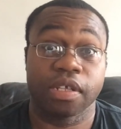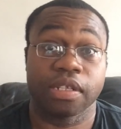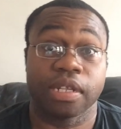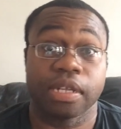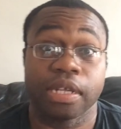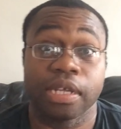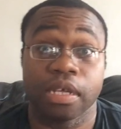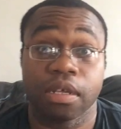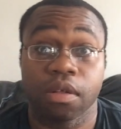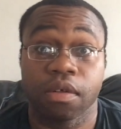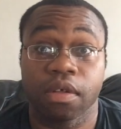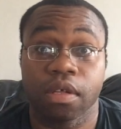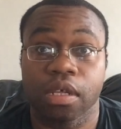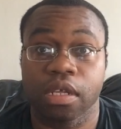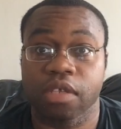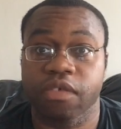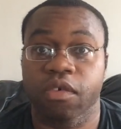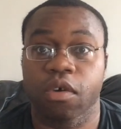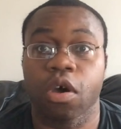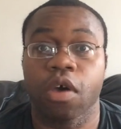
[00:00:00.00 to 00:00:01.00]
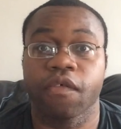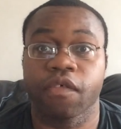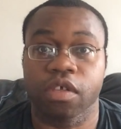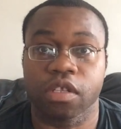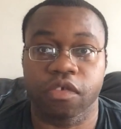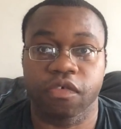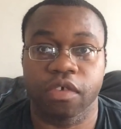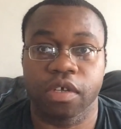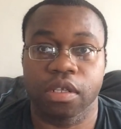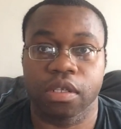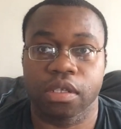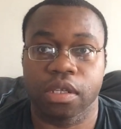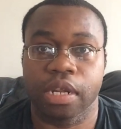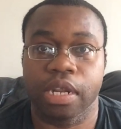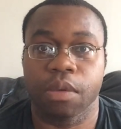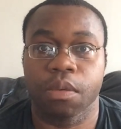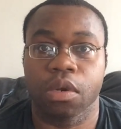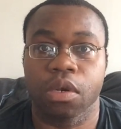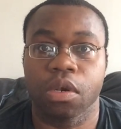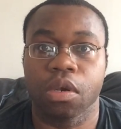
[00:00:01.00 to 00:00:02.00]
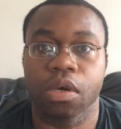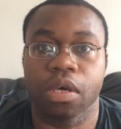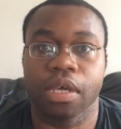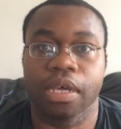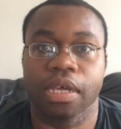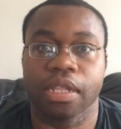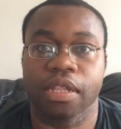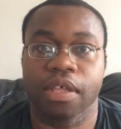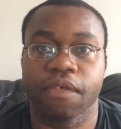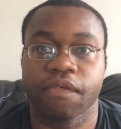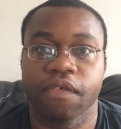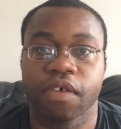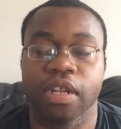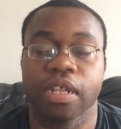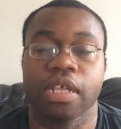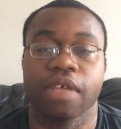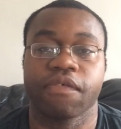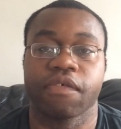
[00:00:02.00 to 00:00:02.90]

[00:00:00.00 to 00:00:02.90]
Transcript: is illegal is for obvious reasons. Anyone looking at that fight,